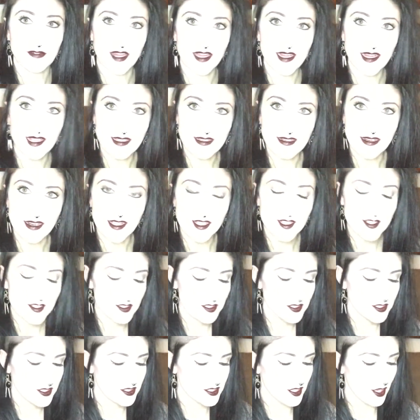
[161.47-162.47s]
right in.
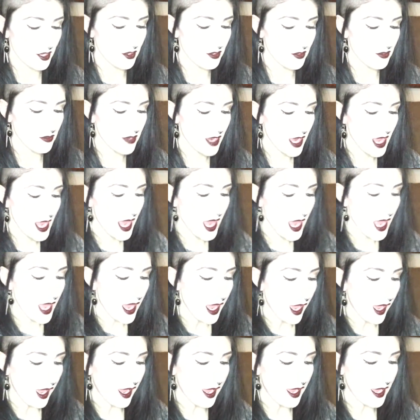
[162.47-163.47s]
So
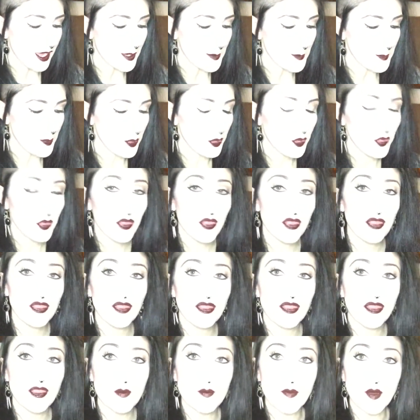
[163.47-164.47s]
um,
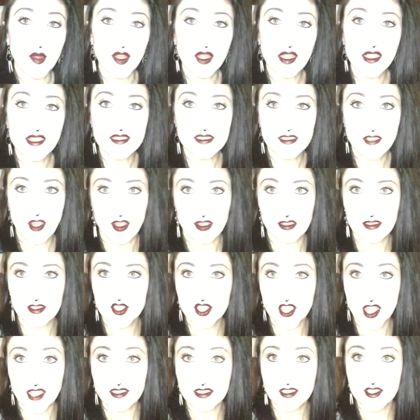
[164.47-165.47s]
the book, it's called
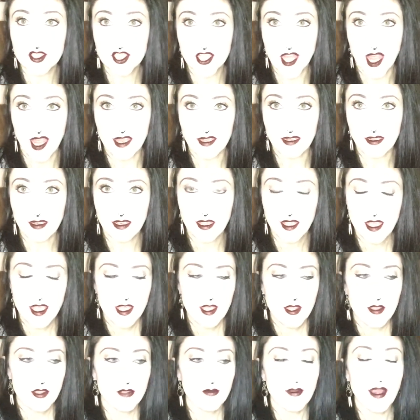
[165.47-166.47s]
Just Jen:
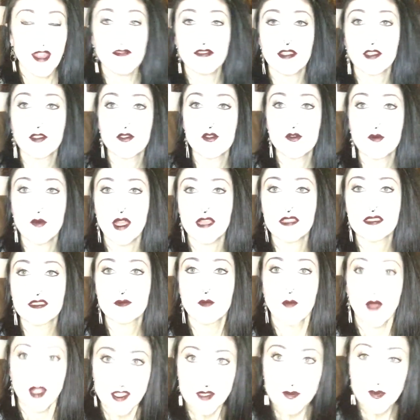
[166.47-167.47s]
Thriving Through
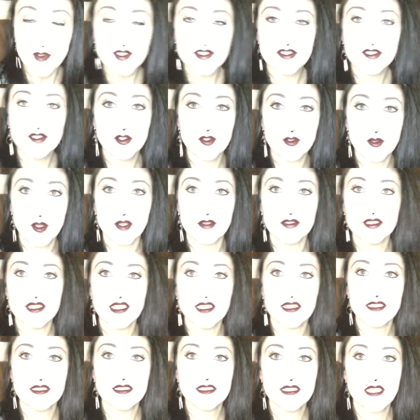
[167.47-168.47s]
Multiple
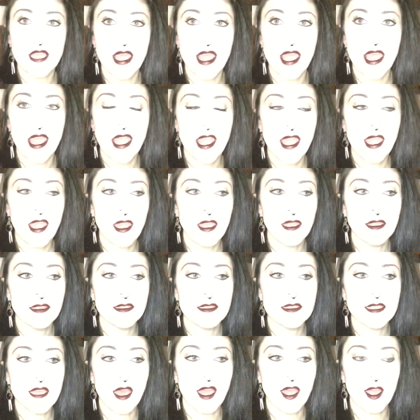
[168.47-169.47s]
Sclerosis,
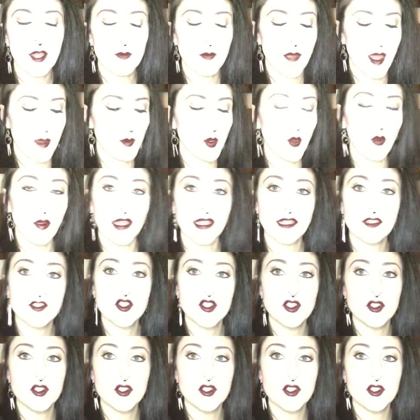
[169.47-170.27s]
and um, I'm going